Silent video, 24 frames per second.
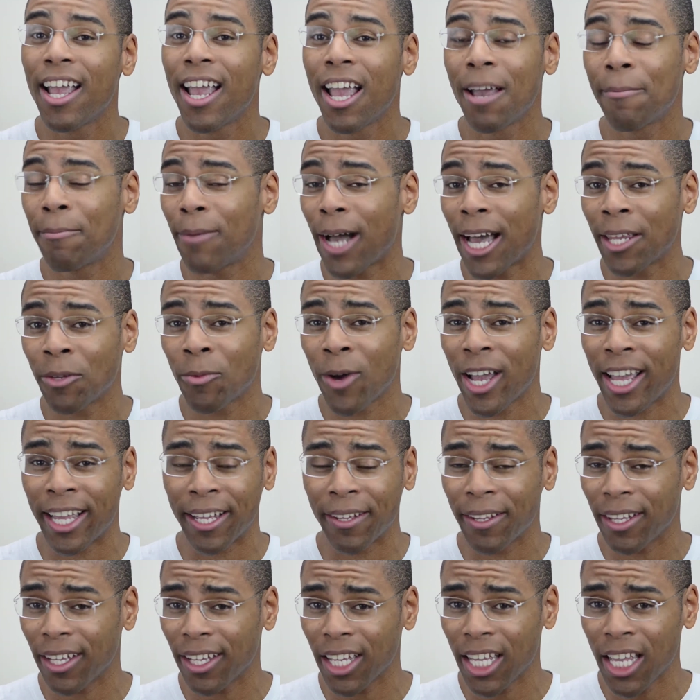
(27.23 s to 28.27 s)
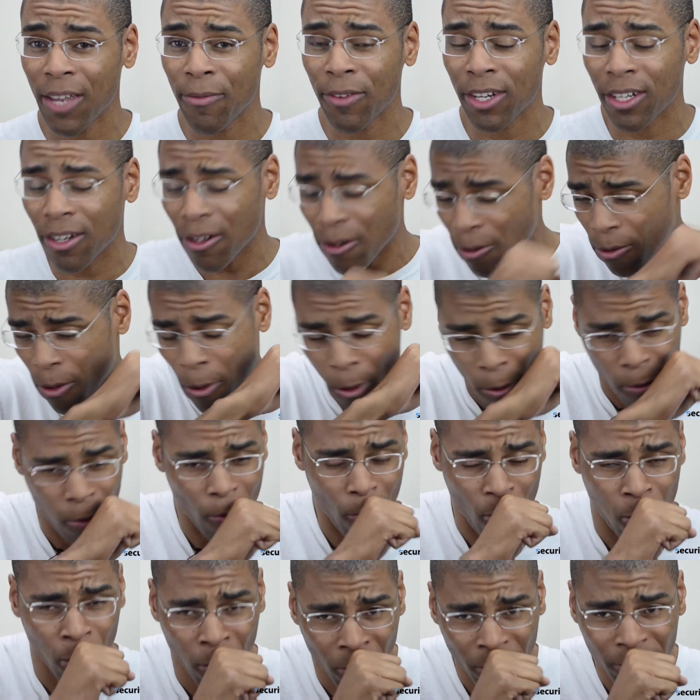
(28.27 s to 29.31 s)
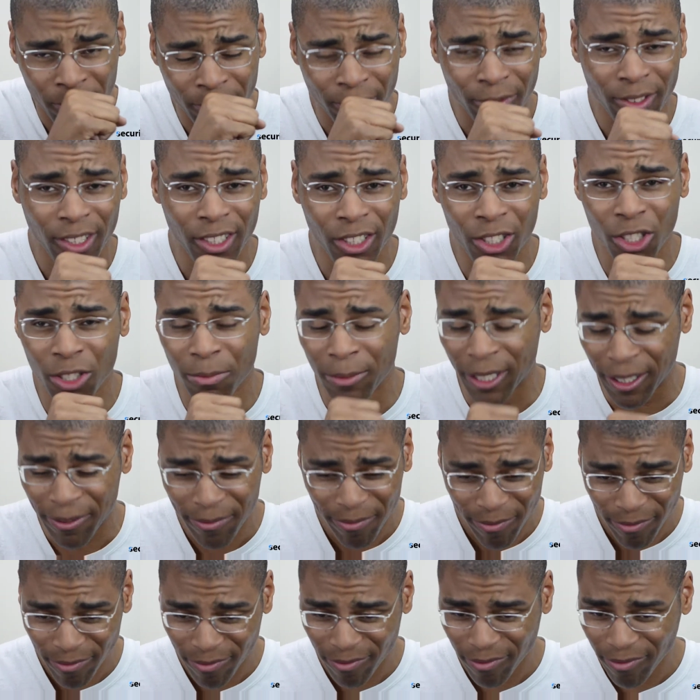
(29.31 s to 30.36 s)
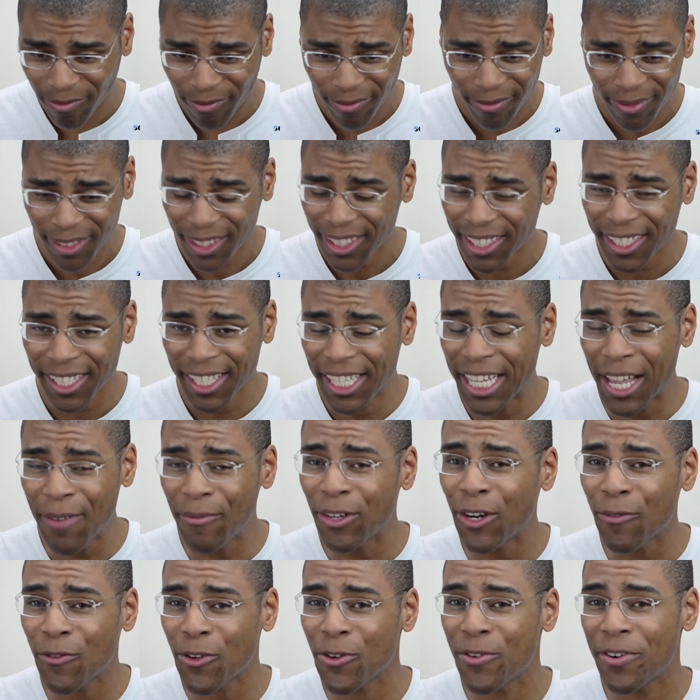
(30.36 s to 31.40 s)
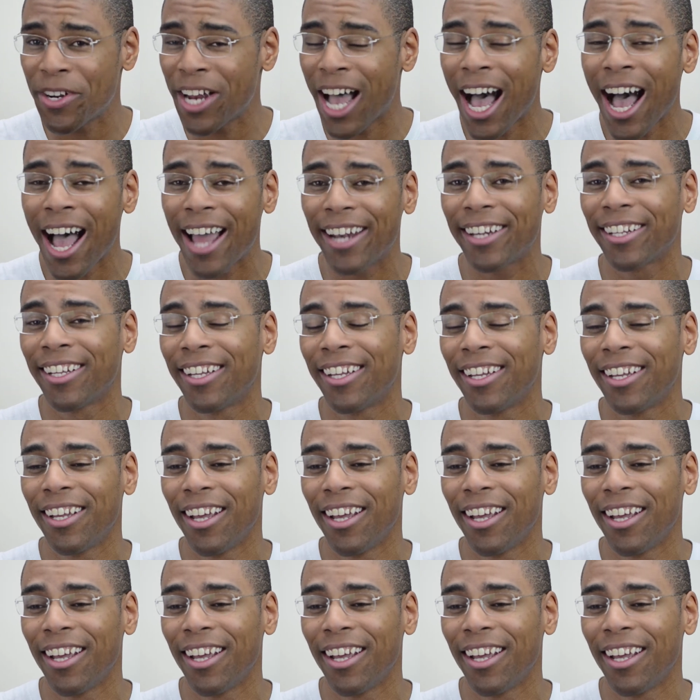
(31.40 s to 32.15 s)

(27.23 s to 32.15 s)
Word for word: And by the way, even excuse me. Even if you're not